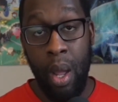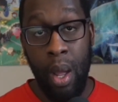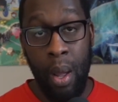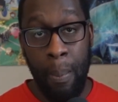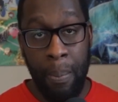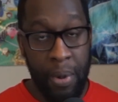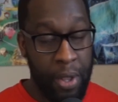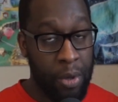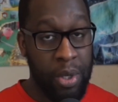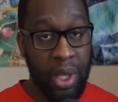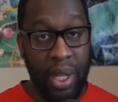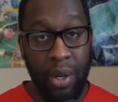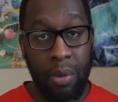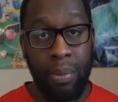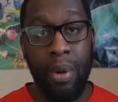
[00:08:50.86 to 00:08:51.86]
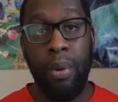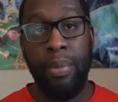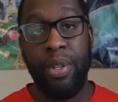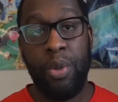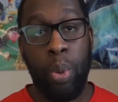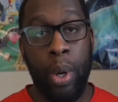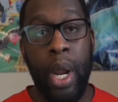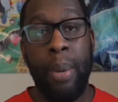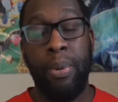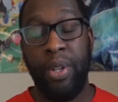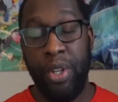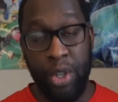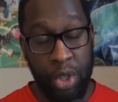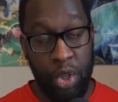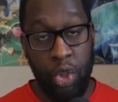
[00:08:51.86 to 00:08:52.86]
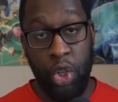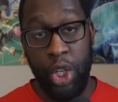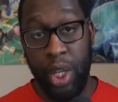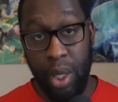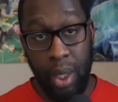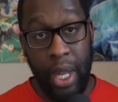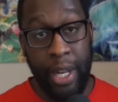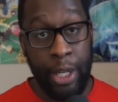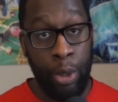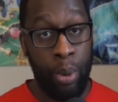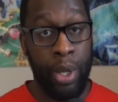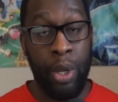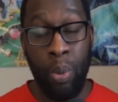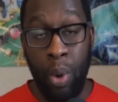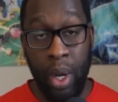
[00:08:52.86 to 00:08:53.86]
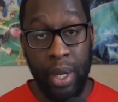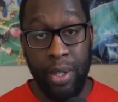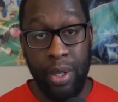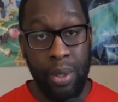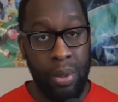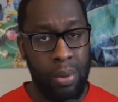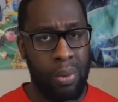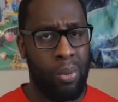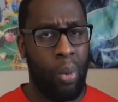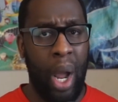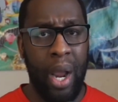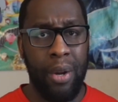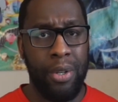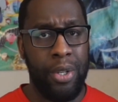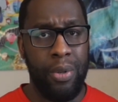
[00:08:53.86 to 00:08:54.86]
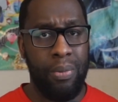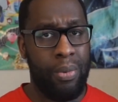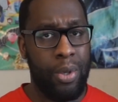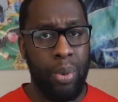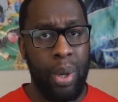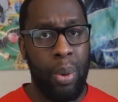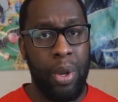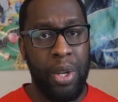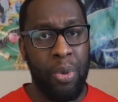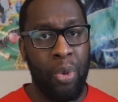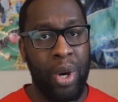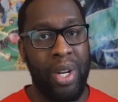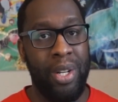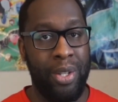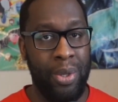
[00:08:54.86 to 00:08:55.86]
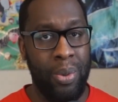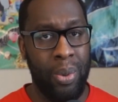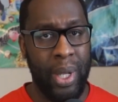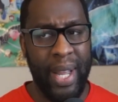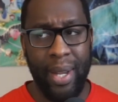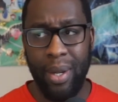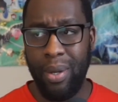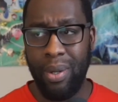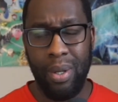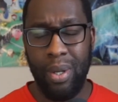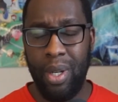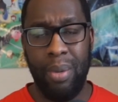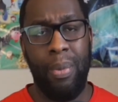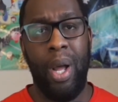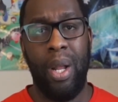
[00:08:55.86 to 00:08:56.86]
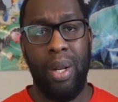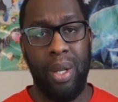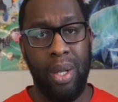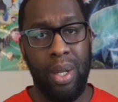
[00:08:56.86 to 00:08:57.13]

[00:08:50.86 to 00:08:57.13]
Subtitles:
But those little moments where you're able to just chill and do what you want to do, why aren't you doing what you want to do? Like, come on.